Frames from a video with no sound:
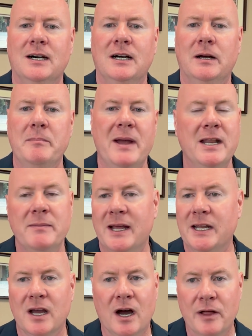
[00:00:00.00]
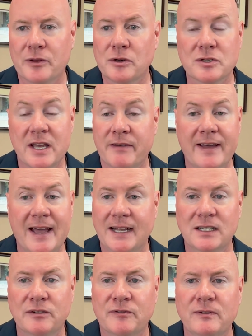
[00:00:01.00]
Many others have
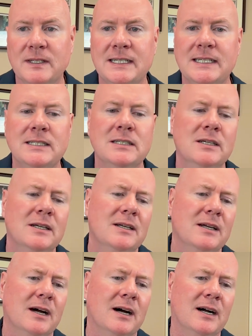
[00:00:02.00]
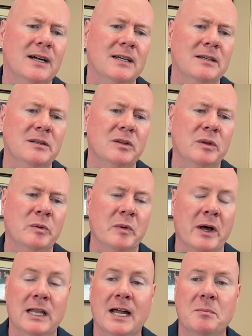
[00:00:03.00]
had to flee. A
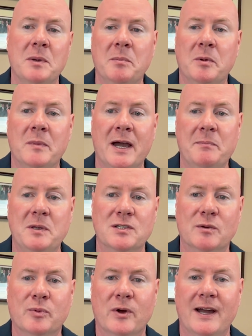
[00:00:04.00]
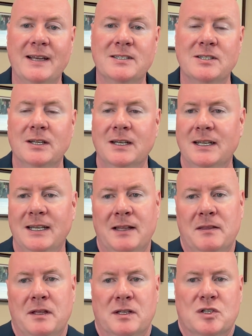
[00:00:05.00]
lot of people might be surprised
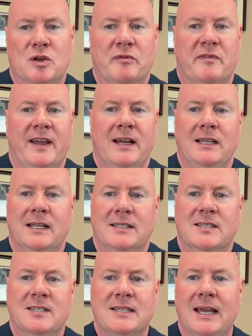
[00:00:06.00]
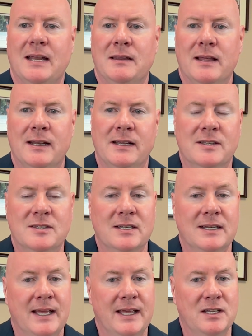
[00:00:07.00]
in the surveillance state that is
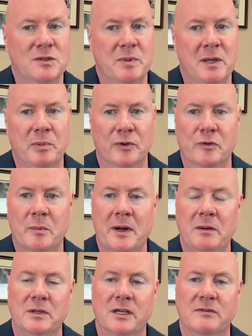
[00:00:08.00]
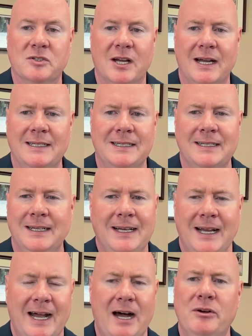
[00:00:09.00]
today's People's Republic of China.
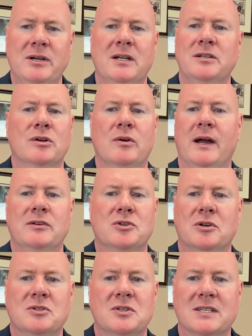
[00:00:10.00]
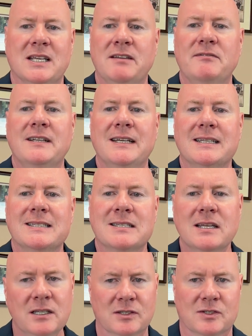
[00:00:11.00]
How can underground churches even
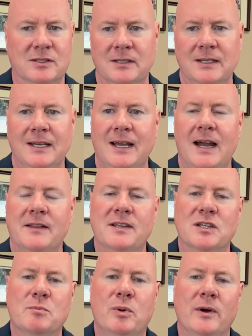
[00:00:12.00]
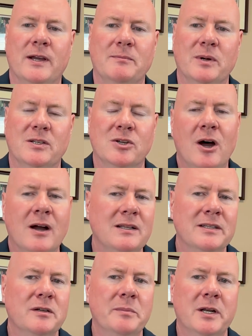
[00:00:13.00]
exist at this point? But talk a
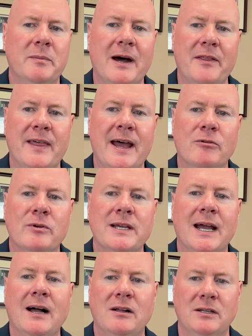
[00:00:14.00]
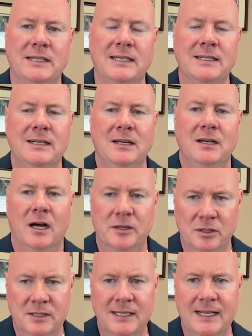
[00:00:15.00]
little bit about that reality
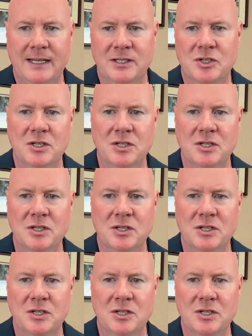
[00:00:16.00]
under today's Xi